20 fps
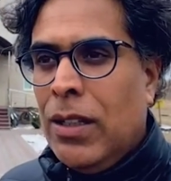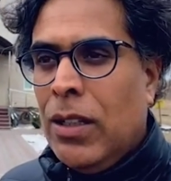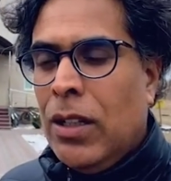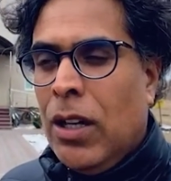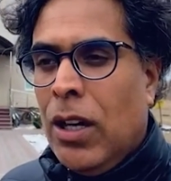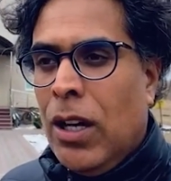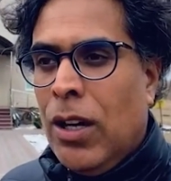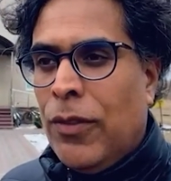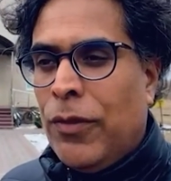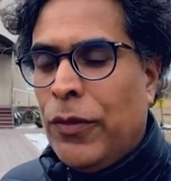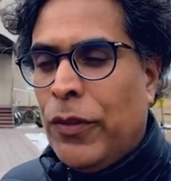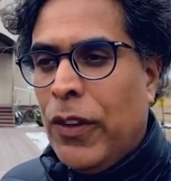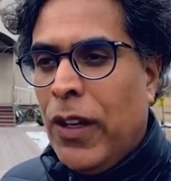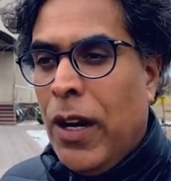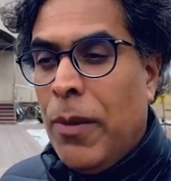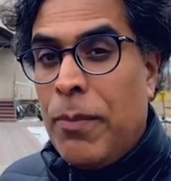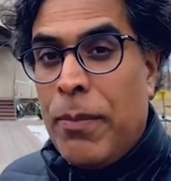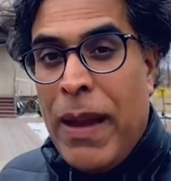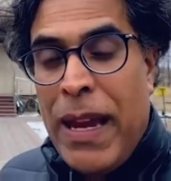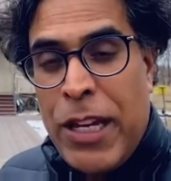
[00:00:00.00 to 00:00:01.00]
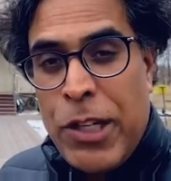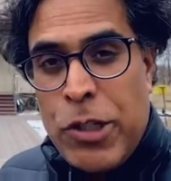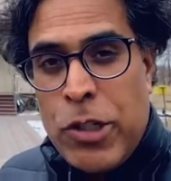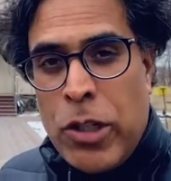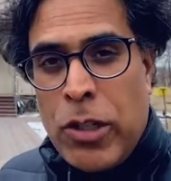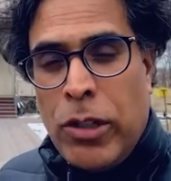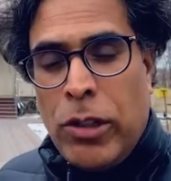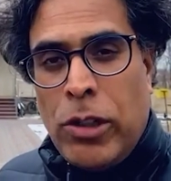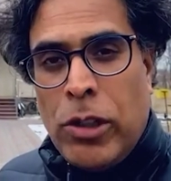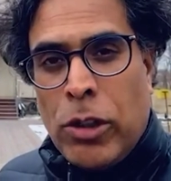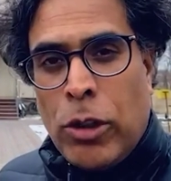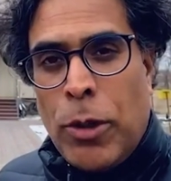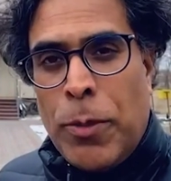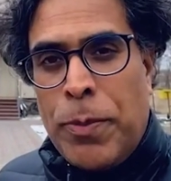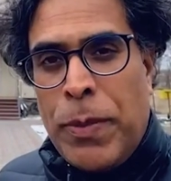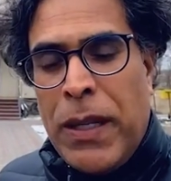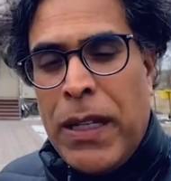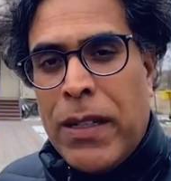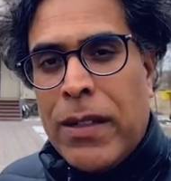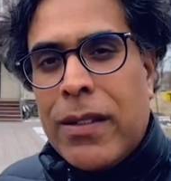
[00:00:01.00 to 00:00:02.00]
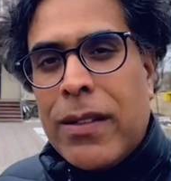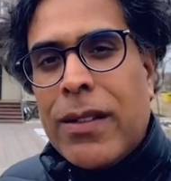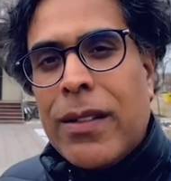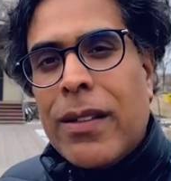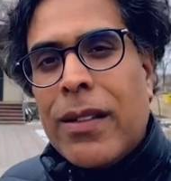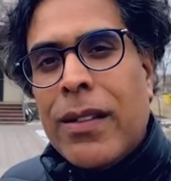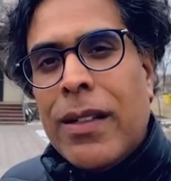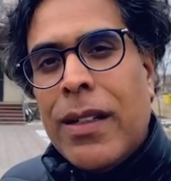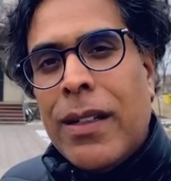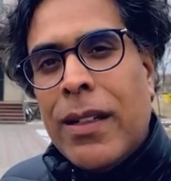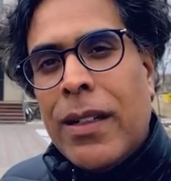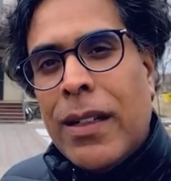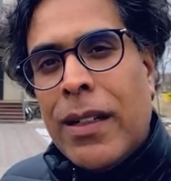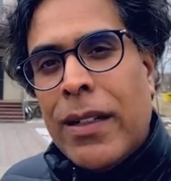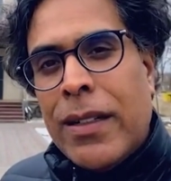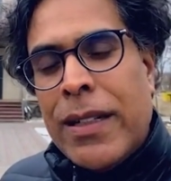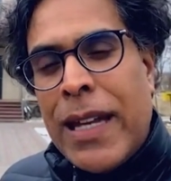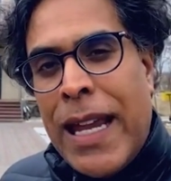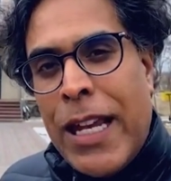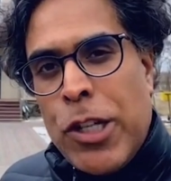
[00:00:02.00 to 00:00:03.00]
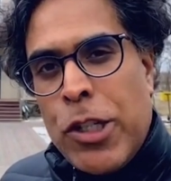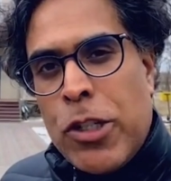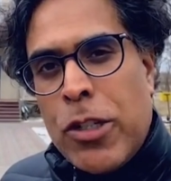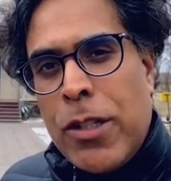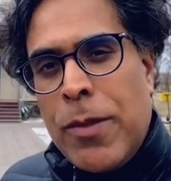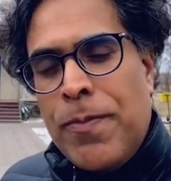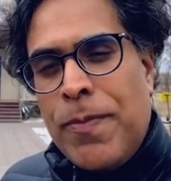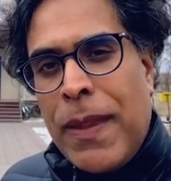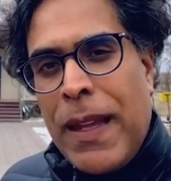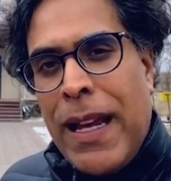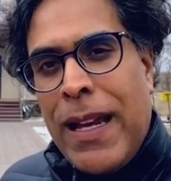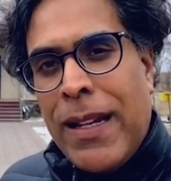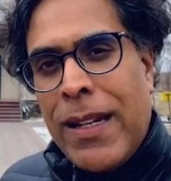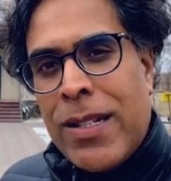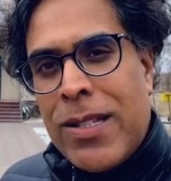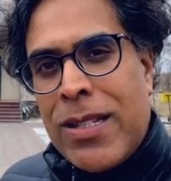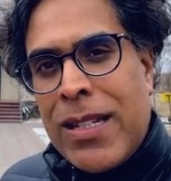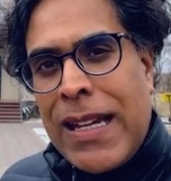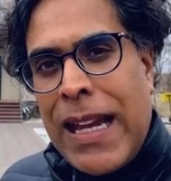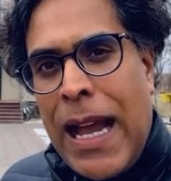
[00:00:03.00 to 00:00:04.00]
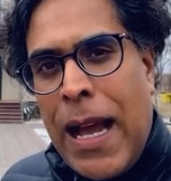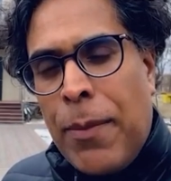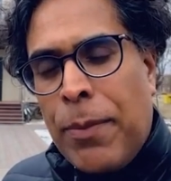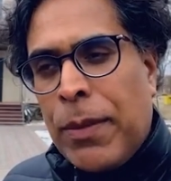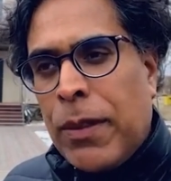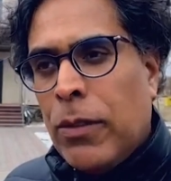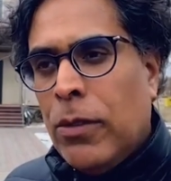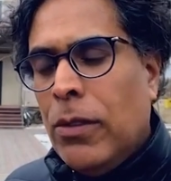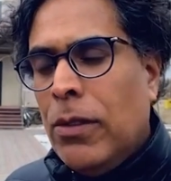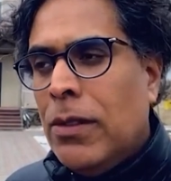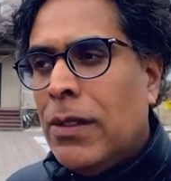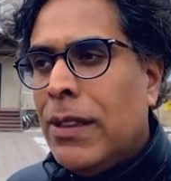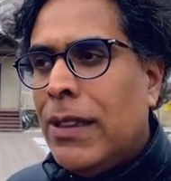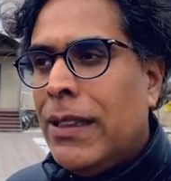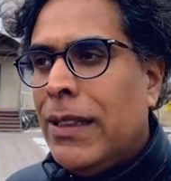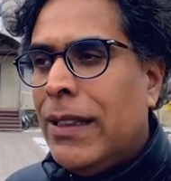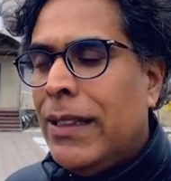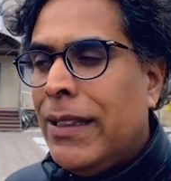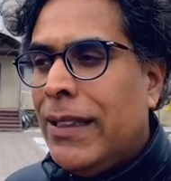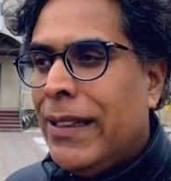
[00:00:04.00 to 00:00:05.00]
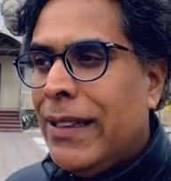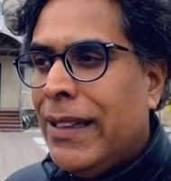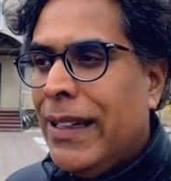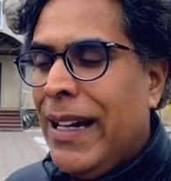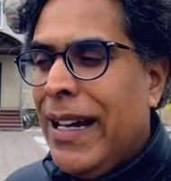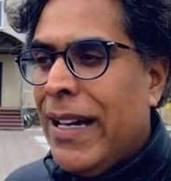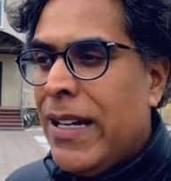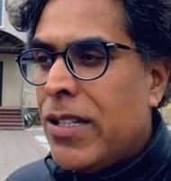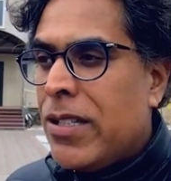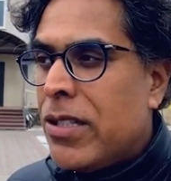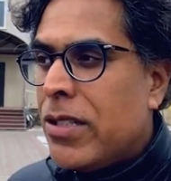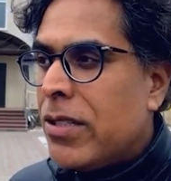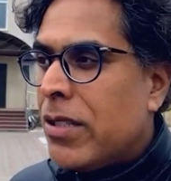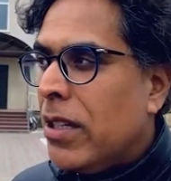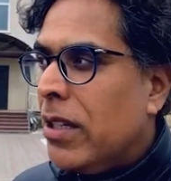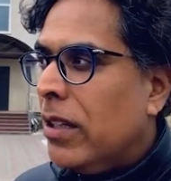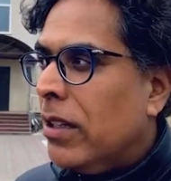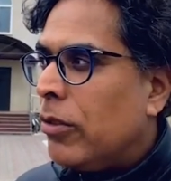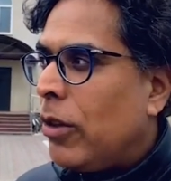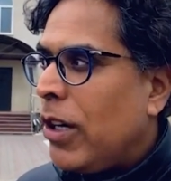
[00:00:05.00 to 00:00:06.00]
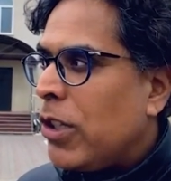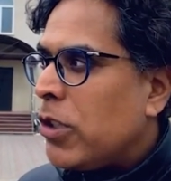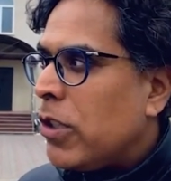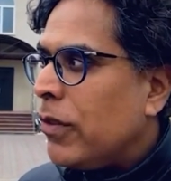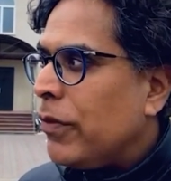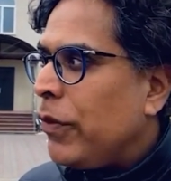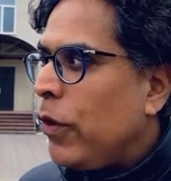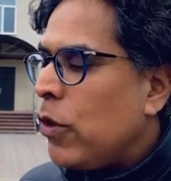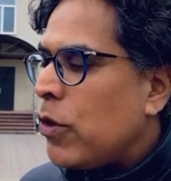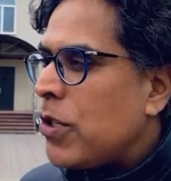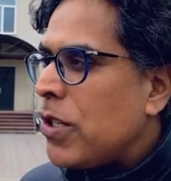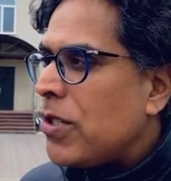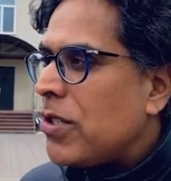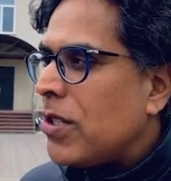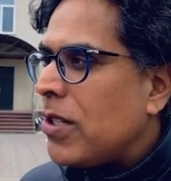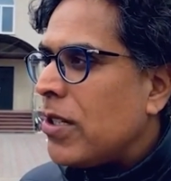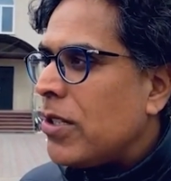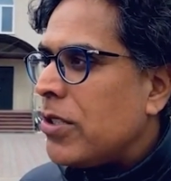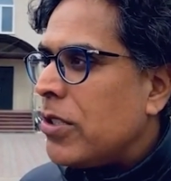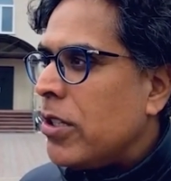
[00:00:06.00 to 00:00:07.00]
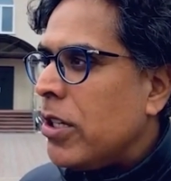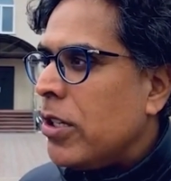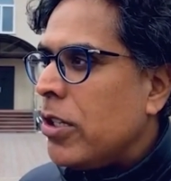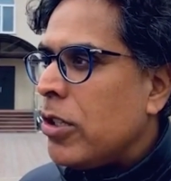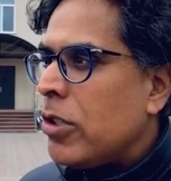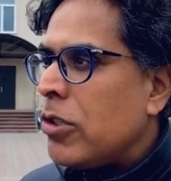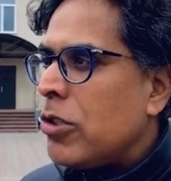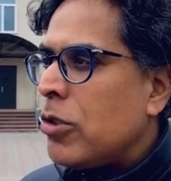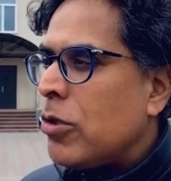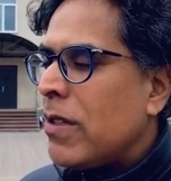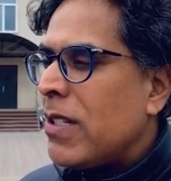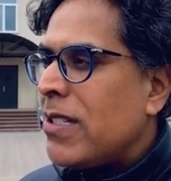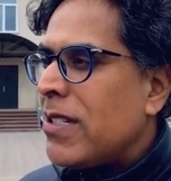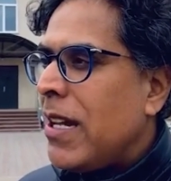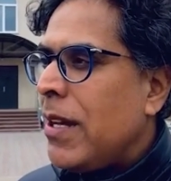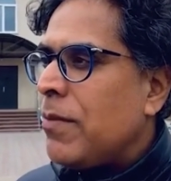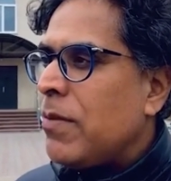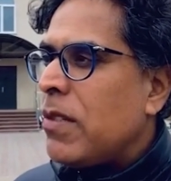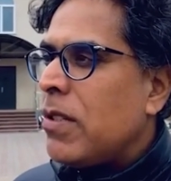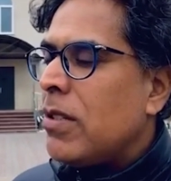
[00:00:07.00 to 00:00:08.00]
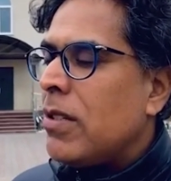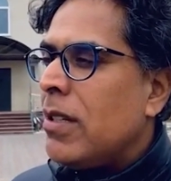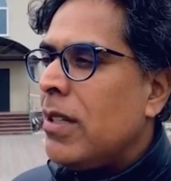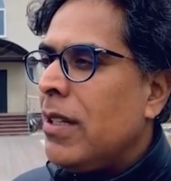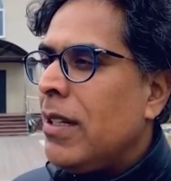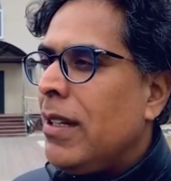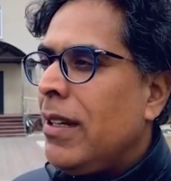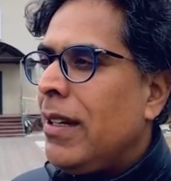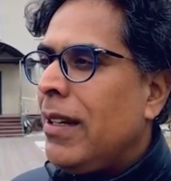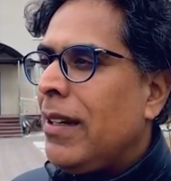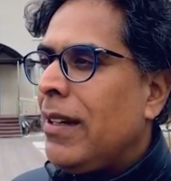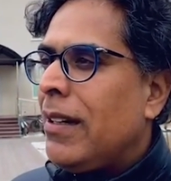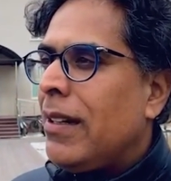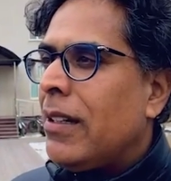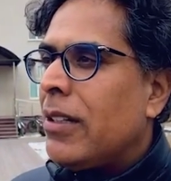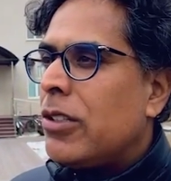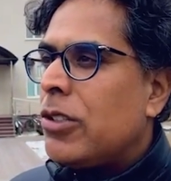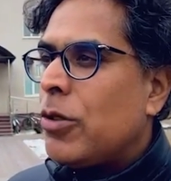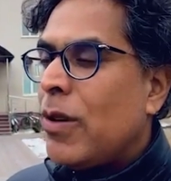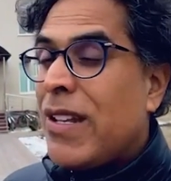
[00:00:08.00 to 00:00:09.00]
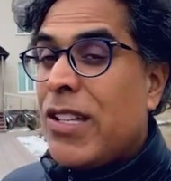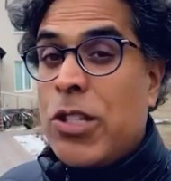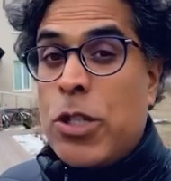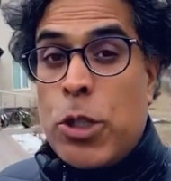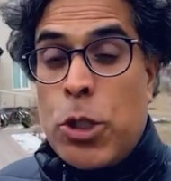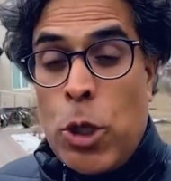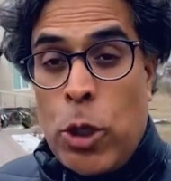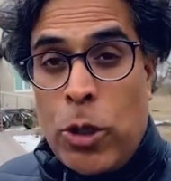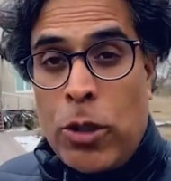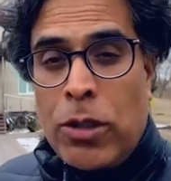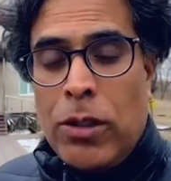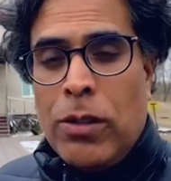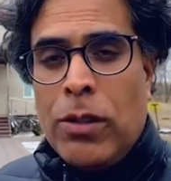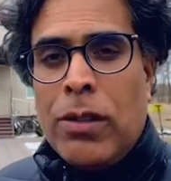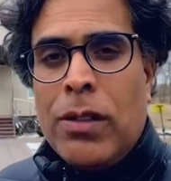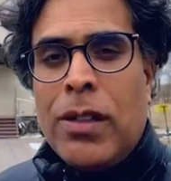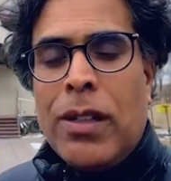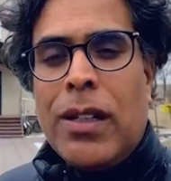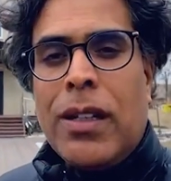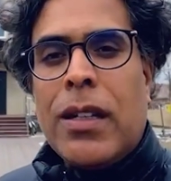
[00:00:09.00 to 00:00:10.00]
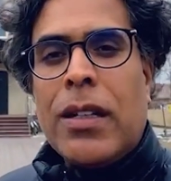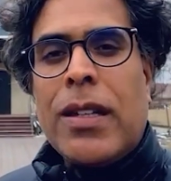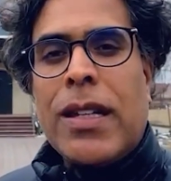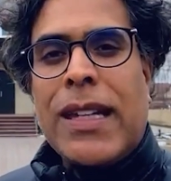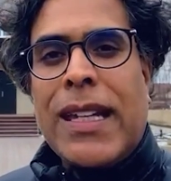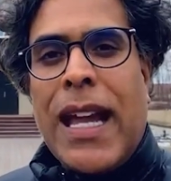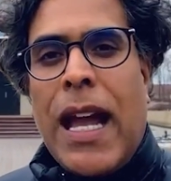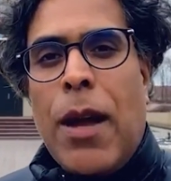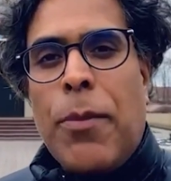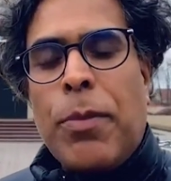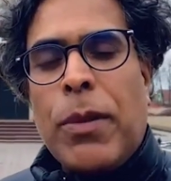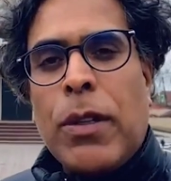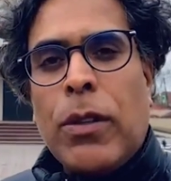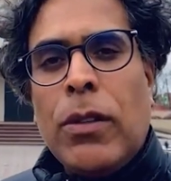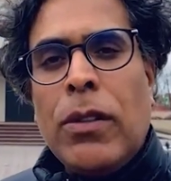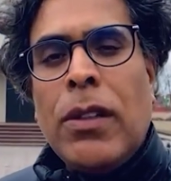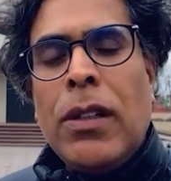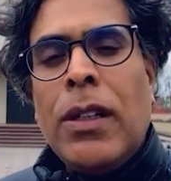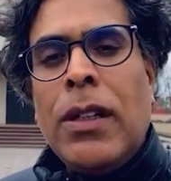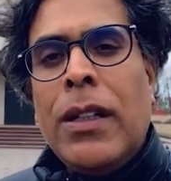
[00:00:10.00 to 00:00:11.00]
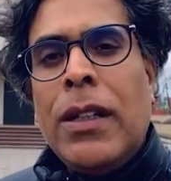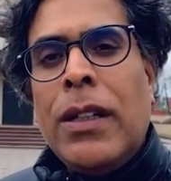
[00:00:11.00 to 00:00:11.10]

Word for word: of a major European nation and its capital as Russian forces continue to attempt to encircle the capital